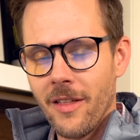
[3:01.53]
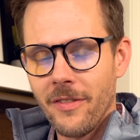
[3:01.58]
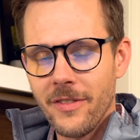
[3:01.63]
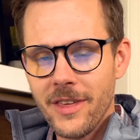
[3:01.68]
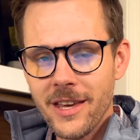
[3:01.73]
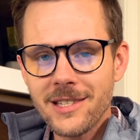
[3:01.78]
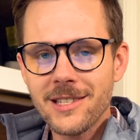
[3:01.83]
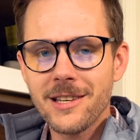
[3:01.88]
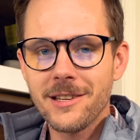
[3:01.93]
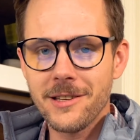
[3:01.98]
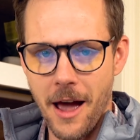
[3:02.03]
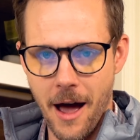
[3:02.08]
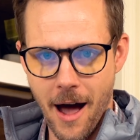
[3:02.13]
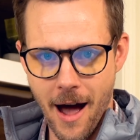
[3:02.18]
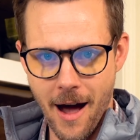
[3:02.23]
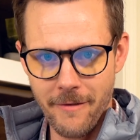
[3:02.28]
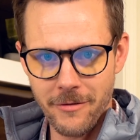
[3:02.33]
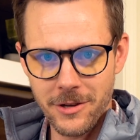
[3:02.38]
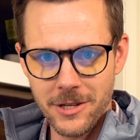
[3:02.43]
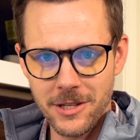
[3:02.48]
This is
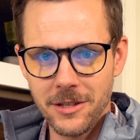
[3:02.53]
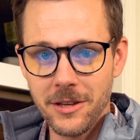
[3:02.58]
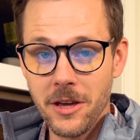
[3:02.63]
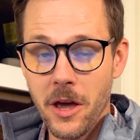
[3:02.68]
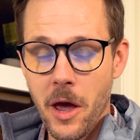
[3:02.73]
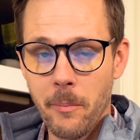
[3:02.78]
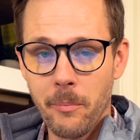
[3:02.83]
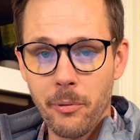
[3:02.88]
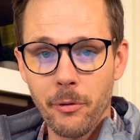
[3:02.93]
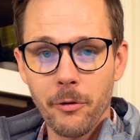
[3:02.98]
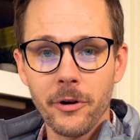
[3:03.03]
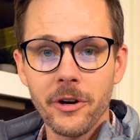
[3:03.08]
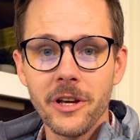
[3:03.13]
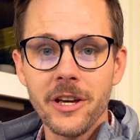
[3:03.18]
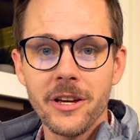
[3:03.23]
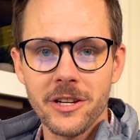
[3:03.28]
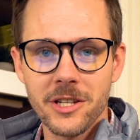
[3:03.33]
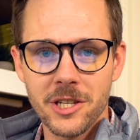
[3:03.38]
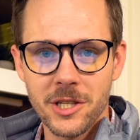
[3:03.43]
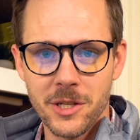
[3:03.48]
obviously a
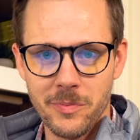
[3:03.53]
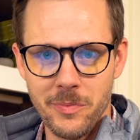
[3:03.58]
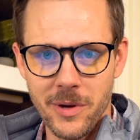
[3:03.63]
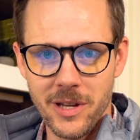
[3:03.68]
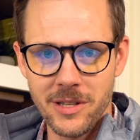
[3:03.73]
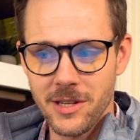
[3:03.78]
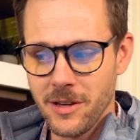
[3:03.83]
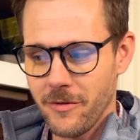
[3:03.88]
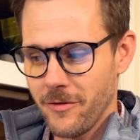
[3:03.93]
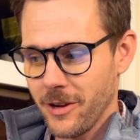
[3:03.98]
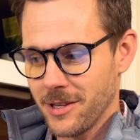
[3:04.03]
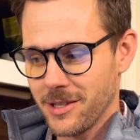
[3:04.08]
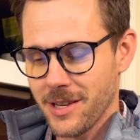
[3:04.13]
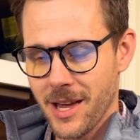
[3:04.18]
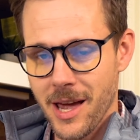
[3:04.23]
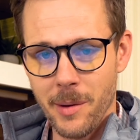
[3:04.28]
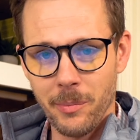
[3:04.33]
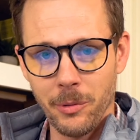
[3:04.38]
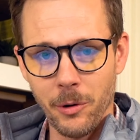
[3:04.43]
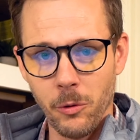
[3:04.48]
pretty expensive
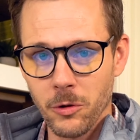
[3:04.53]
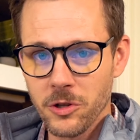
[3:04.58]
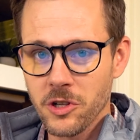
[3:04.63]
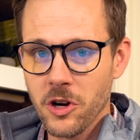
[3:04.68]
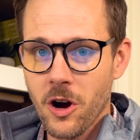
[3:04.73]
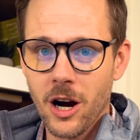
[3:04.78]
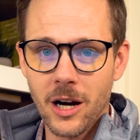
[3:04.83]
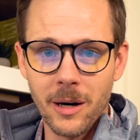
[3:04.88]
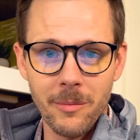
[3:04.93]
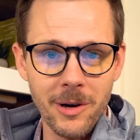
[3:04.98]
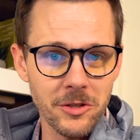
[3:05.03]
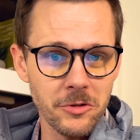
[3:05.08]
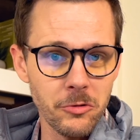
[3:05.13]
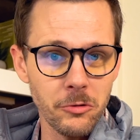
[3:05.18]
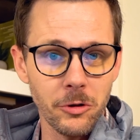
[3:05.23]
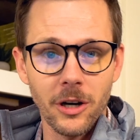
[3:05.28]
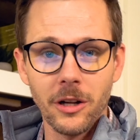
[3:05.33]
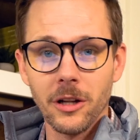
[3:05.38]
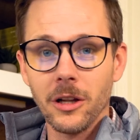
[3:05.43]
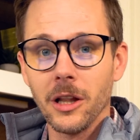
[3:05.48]
example. We're talking about
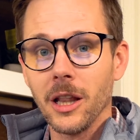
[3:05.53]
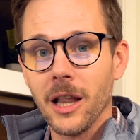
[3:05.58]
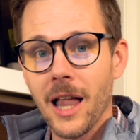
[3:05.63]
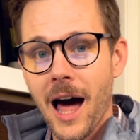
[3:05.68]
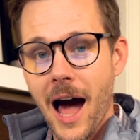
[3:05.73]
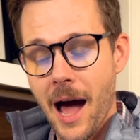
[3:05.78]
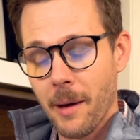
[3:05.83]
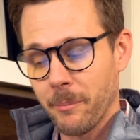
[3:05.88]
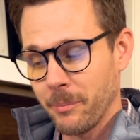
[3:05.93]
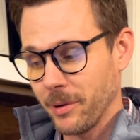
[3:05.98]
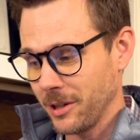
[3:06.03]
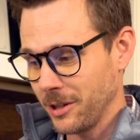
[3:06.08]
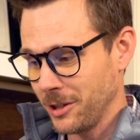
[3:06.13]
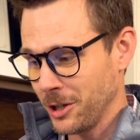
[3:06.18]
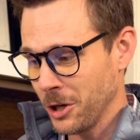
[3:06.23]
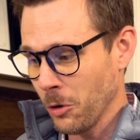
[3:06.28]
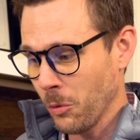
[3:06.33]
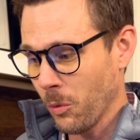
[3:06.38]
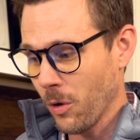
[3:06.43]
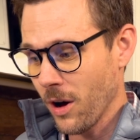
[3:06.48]
doing a lot, but you
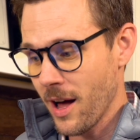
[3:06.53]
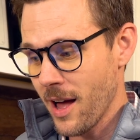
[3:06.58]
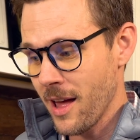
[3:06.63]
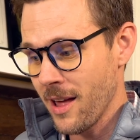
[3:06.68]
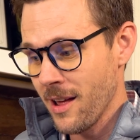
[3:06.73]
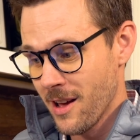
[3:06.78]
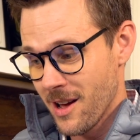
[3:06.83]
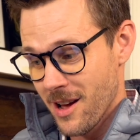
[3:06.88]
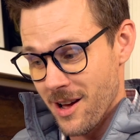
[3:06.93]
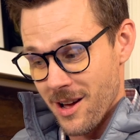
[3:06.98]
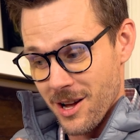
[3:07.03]
know what?